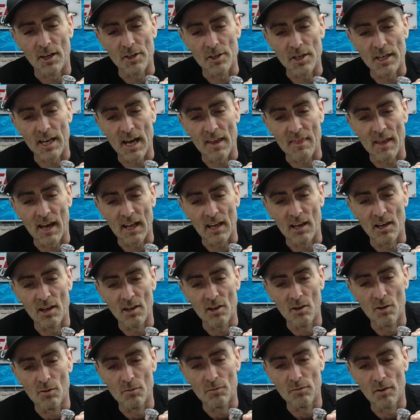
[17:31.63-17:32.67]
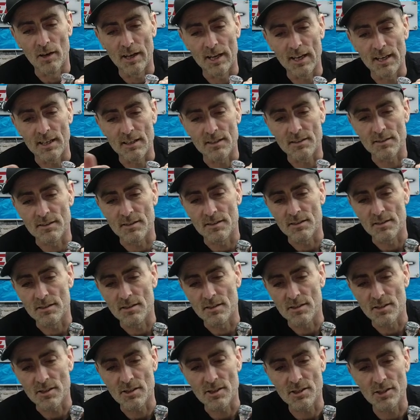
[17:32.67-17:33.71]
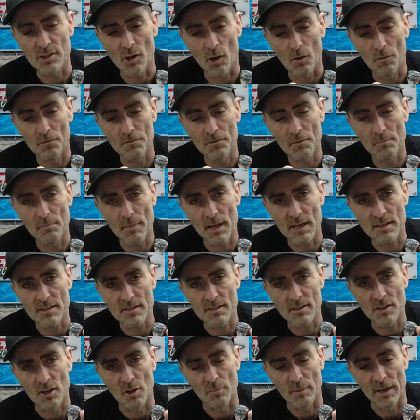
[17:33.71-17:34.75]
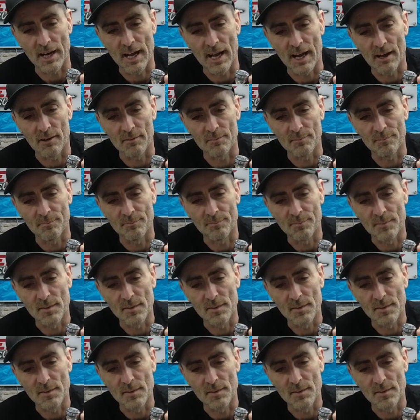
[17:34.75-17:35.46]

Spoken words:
and you get that lovely soft mist coming out.